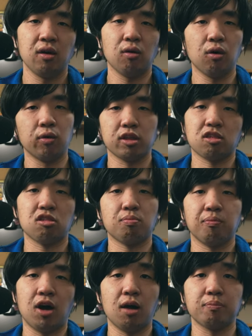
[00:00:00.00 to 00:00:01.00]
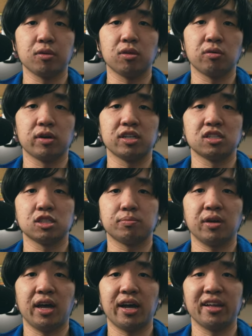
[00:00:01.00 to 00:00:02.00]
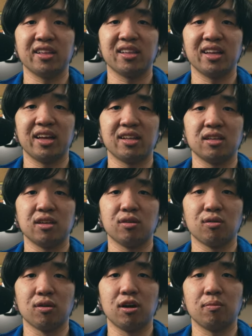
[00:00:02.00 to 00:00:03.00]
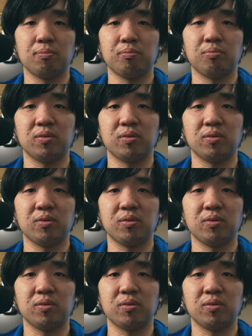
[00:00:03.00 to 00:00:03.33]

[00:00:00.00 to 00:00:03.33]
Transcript: oh, it's popular in Japan and Europe